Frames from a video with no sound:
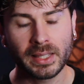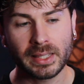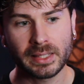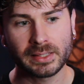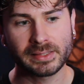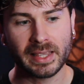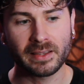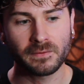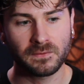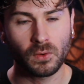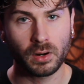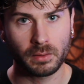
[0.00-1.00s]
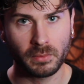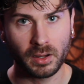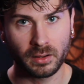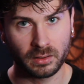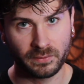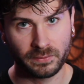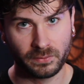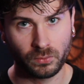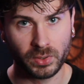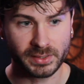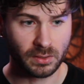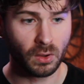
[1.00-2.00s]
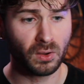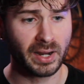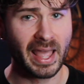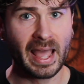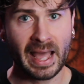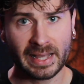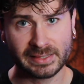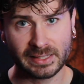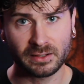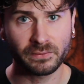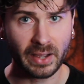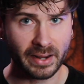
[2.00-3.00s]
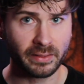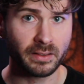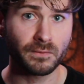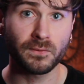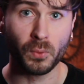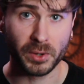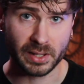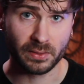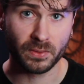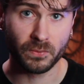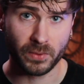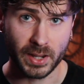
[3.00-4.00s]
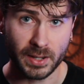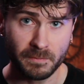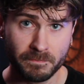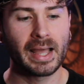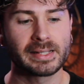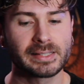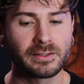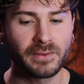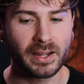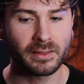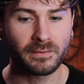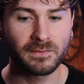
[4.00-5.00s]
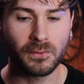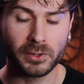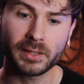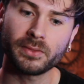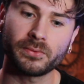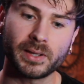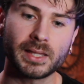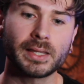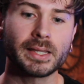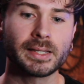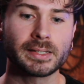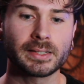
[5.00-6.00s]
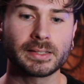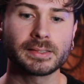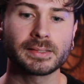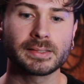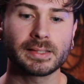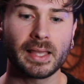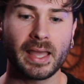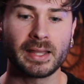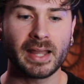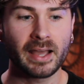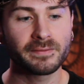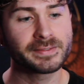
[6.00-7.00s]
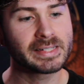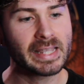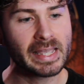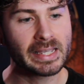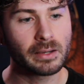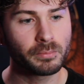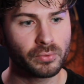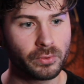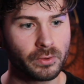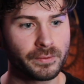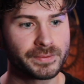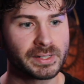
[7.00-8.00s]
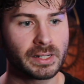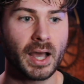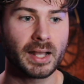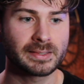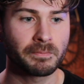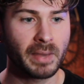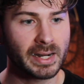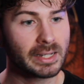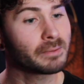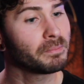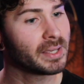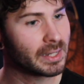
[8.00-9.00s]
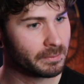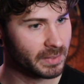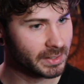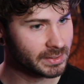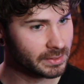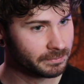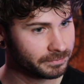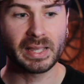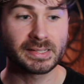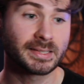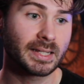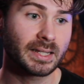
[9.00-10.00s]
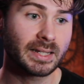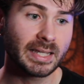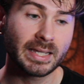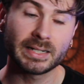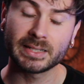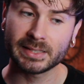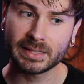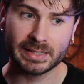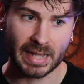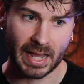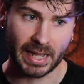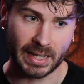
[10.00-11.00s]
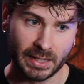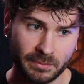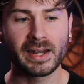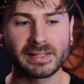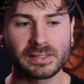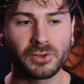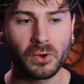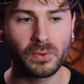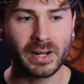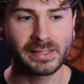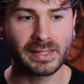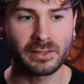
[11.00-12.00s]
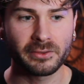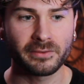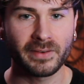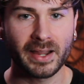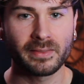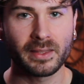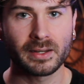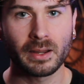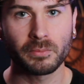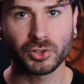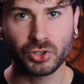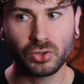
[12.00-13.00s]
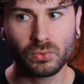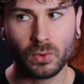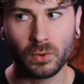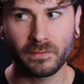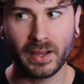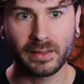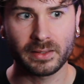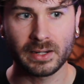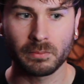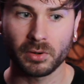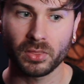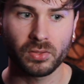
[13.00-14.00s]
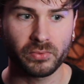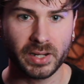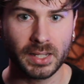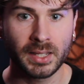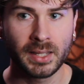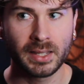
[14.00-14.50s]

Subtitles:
is a form of what's called acid violet 43. Acid violet 43 is an FDA-approved cosmetic pigment. Basically, it is a dye, and it's known as either violet number 2 or violet number 3